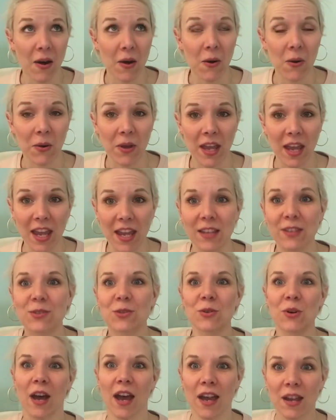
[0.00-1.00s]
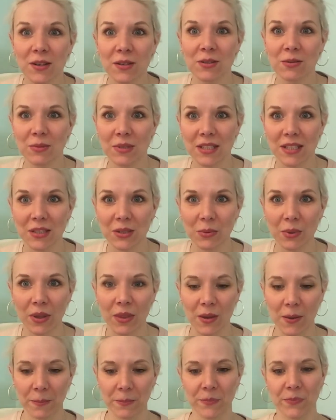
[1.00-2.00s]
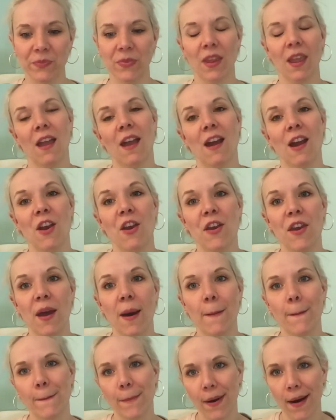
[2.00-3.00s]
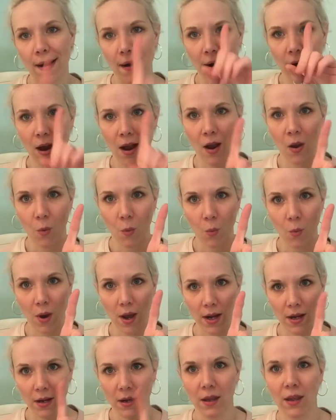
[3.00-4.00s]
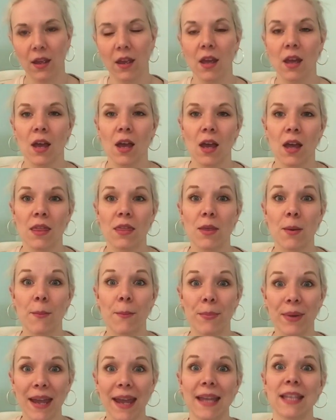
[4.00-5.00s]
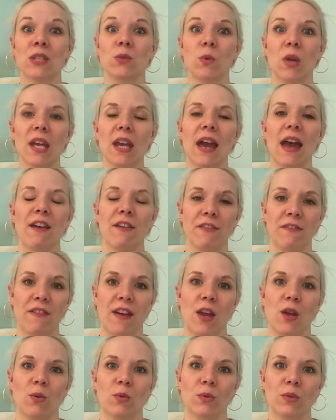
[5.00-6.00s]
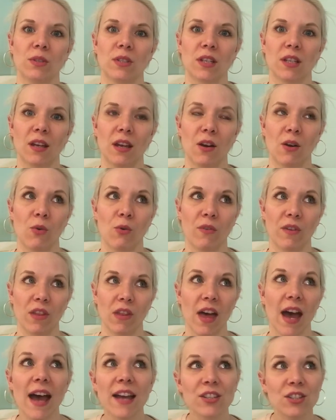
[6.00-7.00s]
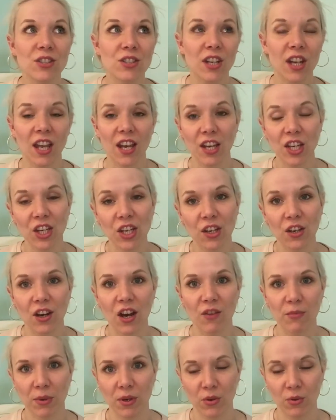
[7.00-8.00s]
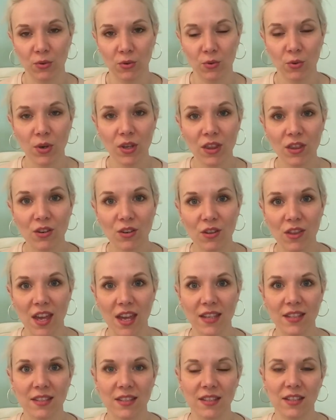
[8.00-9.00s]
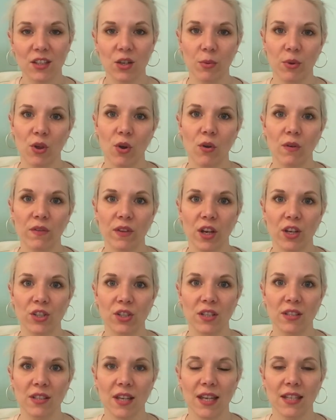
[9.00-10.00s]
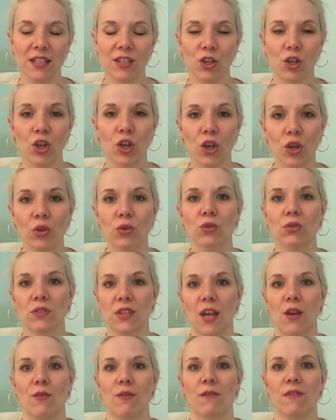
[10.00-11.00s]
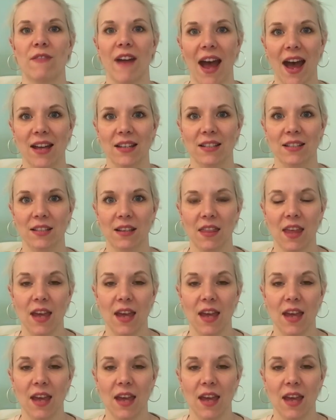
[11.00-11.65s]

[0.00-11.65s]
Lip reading: Okay, so how do we deal with them? Number one, the best way I've found over the last kind of year I've been going through this to deal with hot flushes is to cool down fast.